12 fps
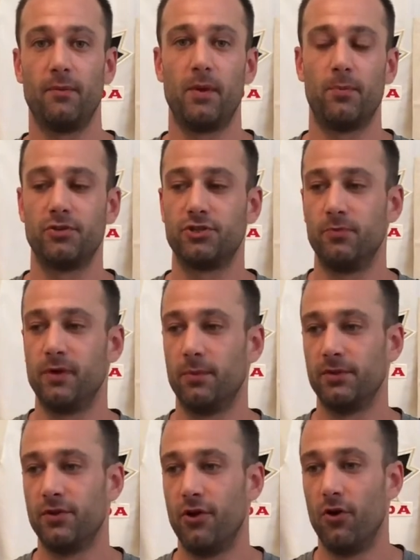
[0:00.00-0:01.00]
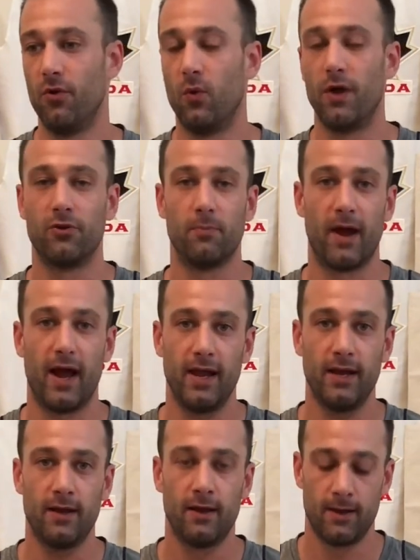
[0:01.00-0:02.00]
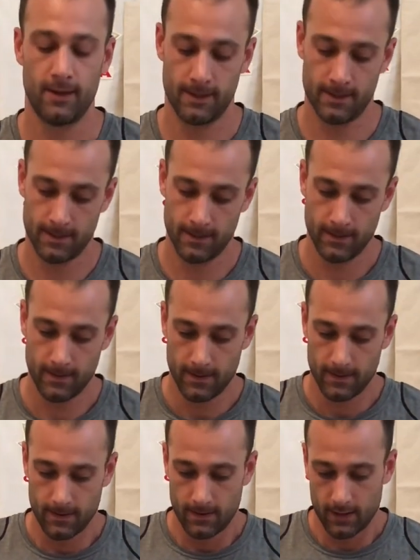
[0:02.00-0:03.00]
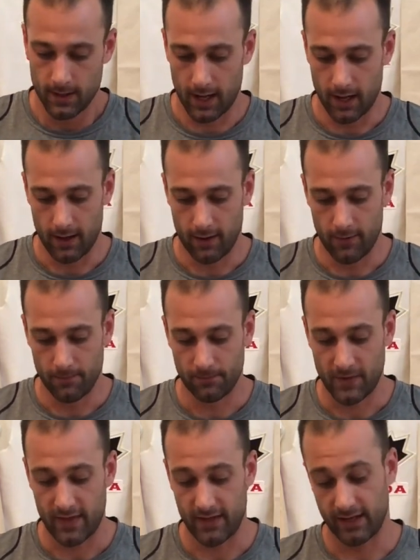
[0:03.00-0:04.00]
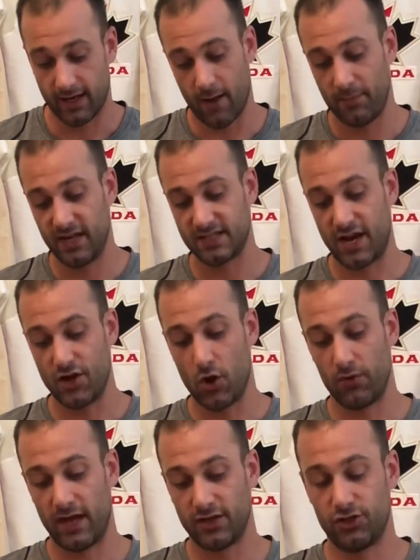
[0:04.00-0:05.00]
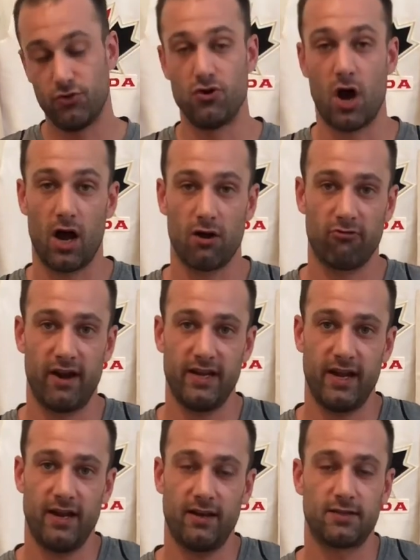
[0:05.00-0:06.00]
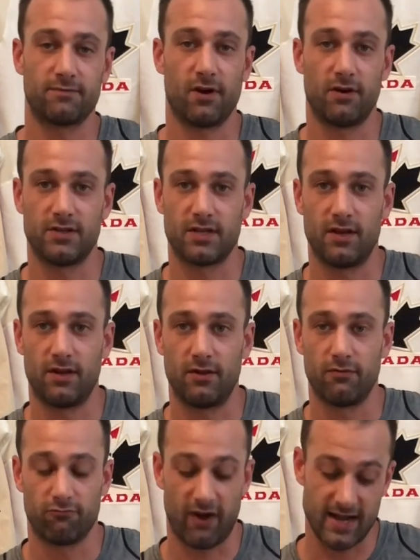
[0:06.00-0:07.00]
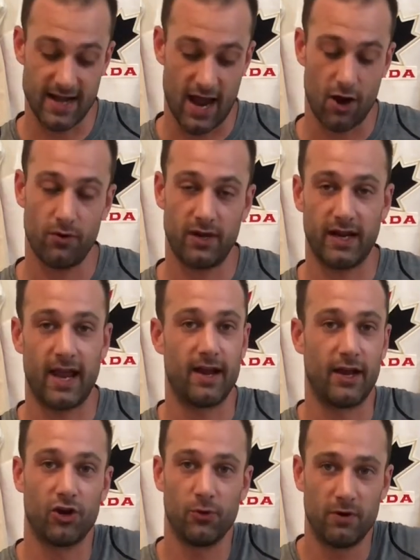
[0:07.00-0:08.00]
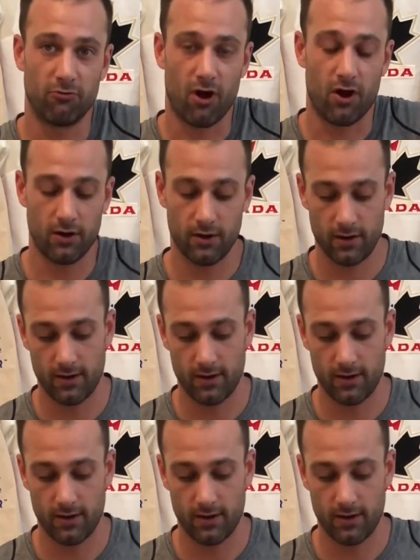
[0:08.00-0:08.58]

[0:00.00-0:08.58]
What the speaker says: People should be able to know what they're buying. And then companies I know that do not irradiate, as far as right now, and again, it could be wrong,